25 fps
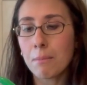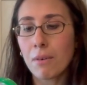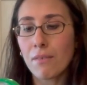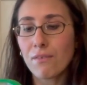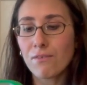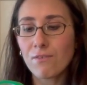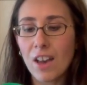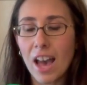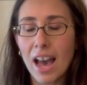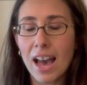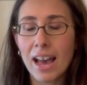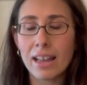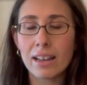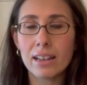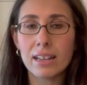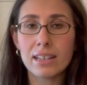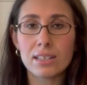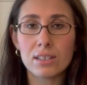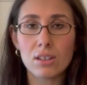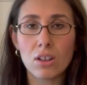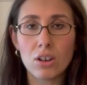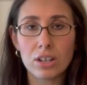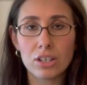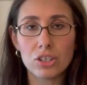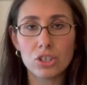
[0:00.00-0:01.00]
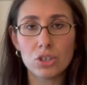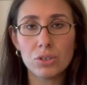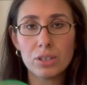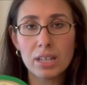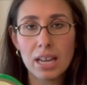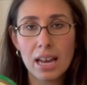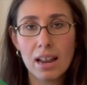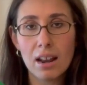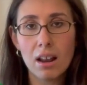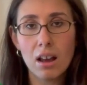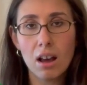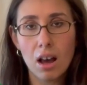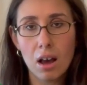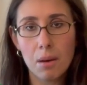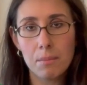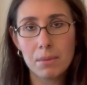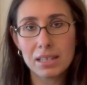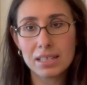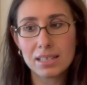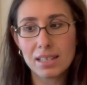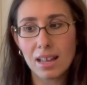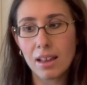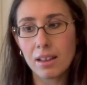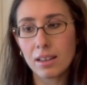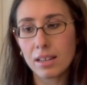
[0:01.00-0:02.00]
Fat, as long as you get a hummus
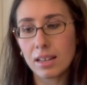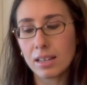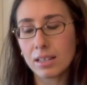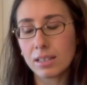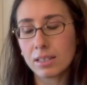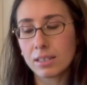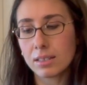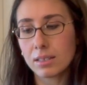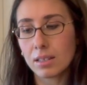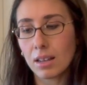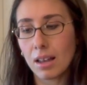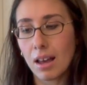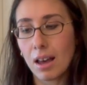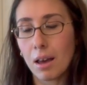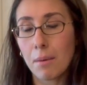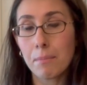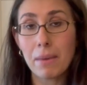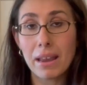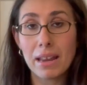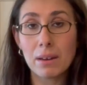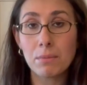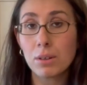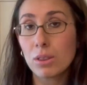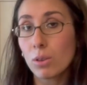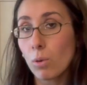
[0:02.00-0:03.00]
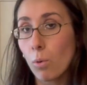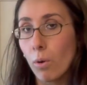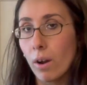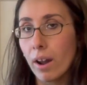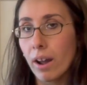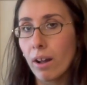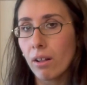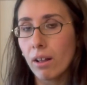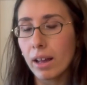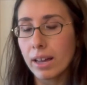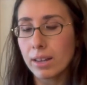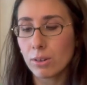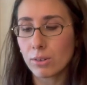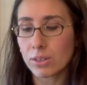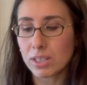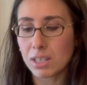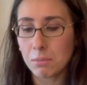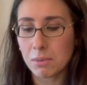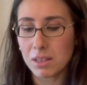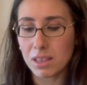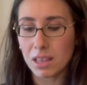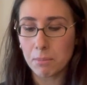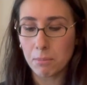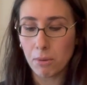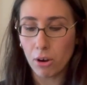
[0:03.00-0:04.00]
that is made with oil. I know some
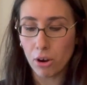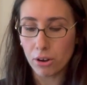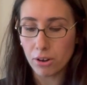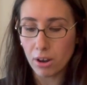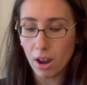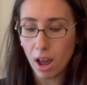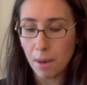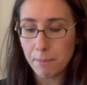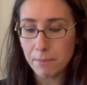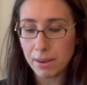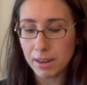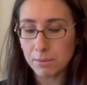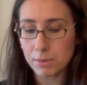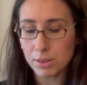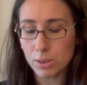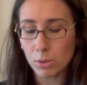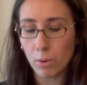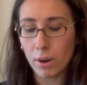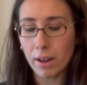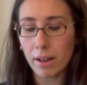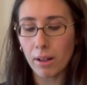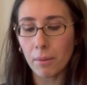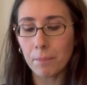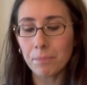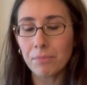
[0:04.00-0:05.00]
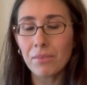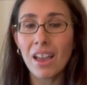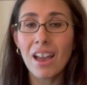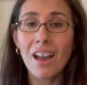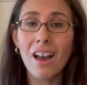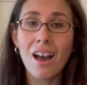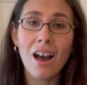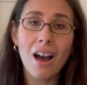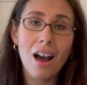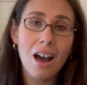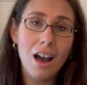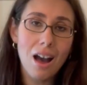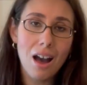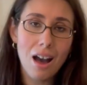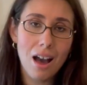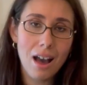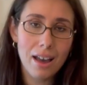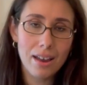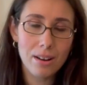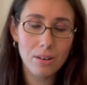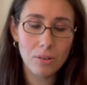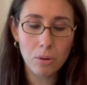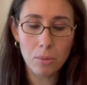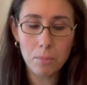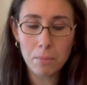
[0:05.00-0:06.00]
of them are not made with oil. I
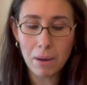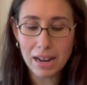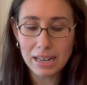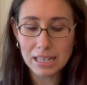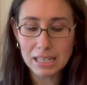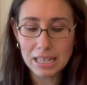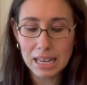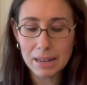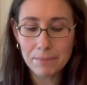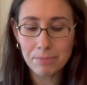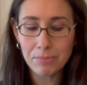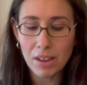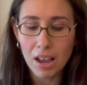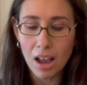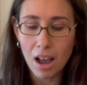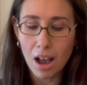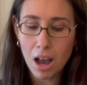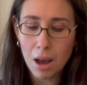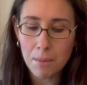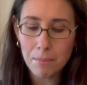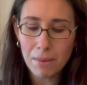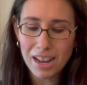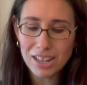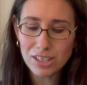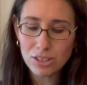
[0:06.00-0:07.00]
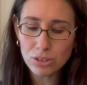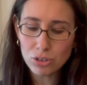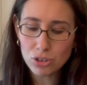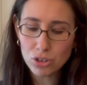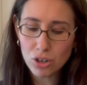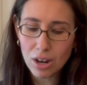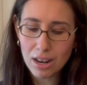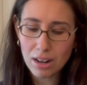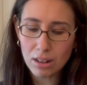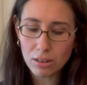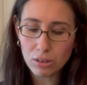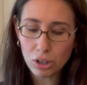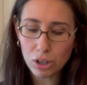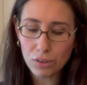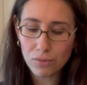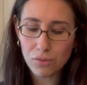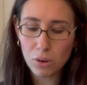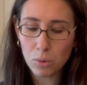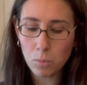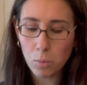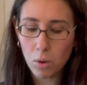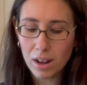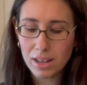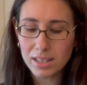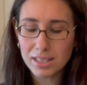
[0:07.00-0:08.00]
don't mind it. I do try to look for
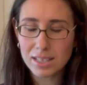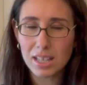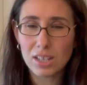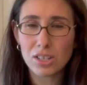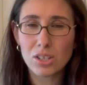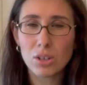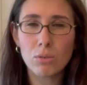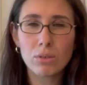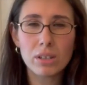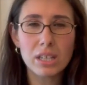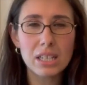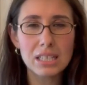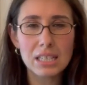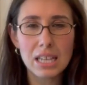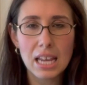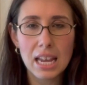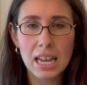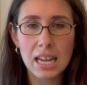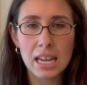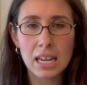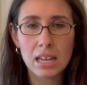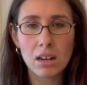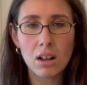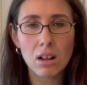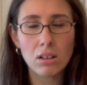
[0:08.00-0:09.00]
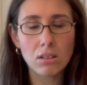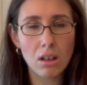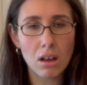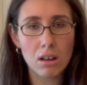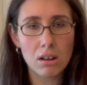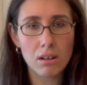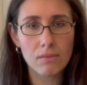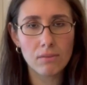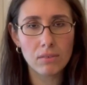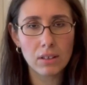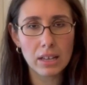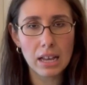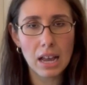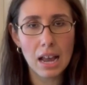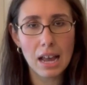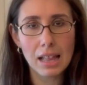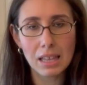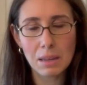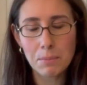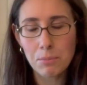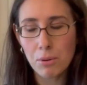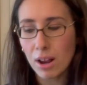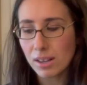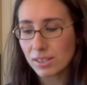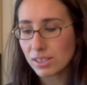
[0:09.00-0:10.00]
ones that don't contain a lot of like highly
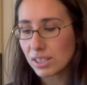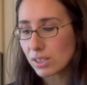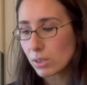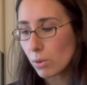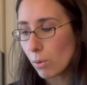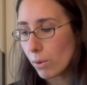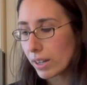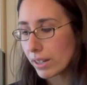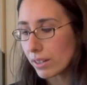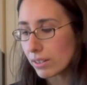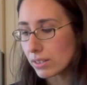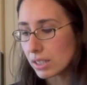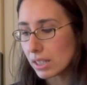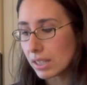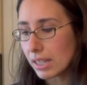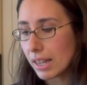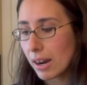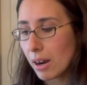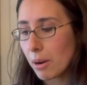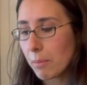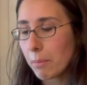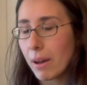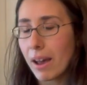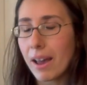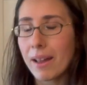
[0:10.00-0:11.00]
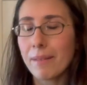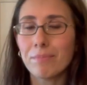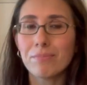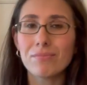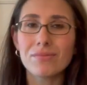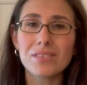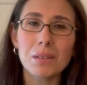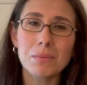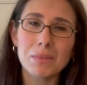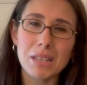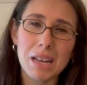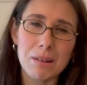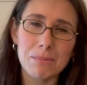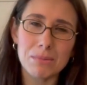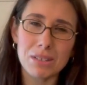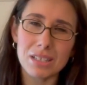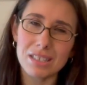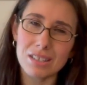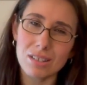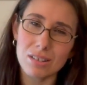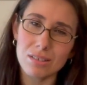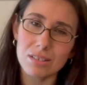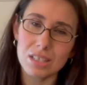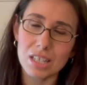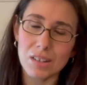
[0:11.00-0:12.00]
processed oils in there, but sometimes it's
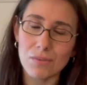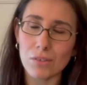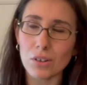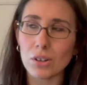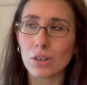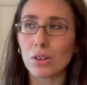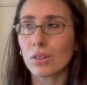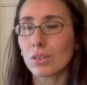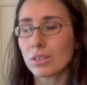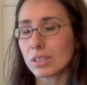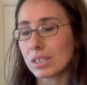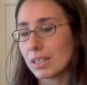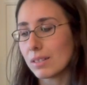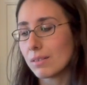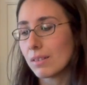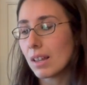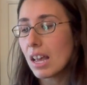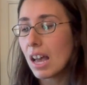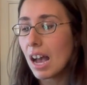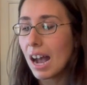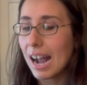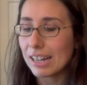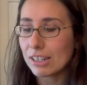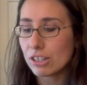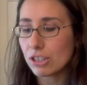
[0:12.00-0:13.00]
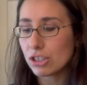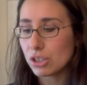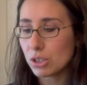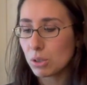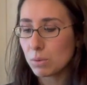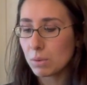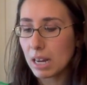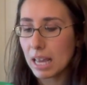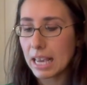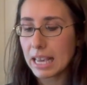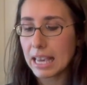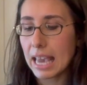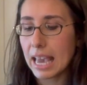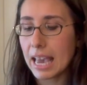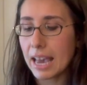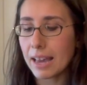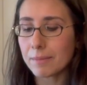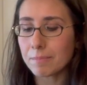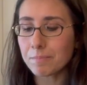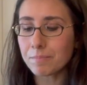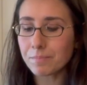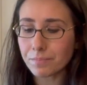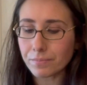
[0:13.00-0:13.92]
difficult and I just do what I can.